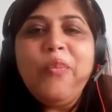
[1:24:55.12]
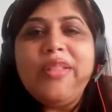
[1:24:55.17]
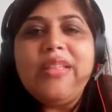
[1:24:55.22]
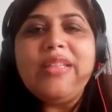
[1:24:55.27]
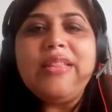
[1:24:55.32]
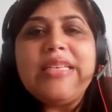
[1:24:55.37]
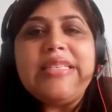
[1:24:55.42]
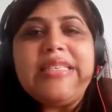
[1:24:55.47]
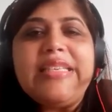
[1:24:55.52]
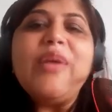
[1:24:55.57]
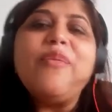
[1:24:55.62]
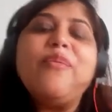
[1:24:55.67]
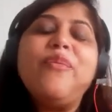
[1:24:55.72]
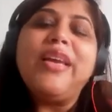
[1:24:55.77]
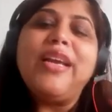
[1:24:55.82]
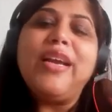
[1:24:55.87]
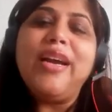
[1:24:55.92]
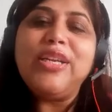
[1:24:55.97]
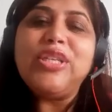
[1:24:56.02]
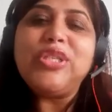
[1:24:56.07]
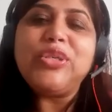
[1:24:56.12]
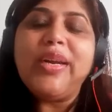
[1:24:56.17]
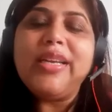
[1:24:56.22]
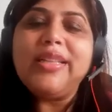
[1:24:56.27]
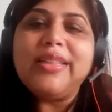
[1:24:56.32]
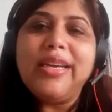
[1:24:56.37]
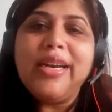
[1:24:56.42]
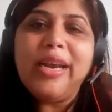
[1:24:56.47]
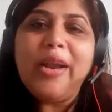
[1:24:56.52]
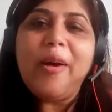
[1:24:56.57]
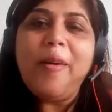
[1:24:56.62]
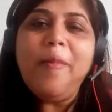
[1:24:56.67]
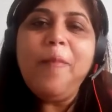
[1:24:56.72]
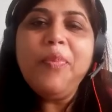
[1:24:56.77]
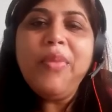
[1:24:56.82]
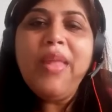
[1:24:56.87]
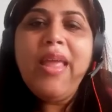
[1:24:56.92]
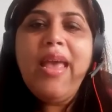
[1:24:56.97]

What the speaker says: Within the same week, I joined the club.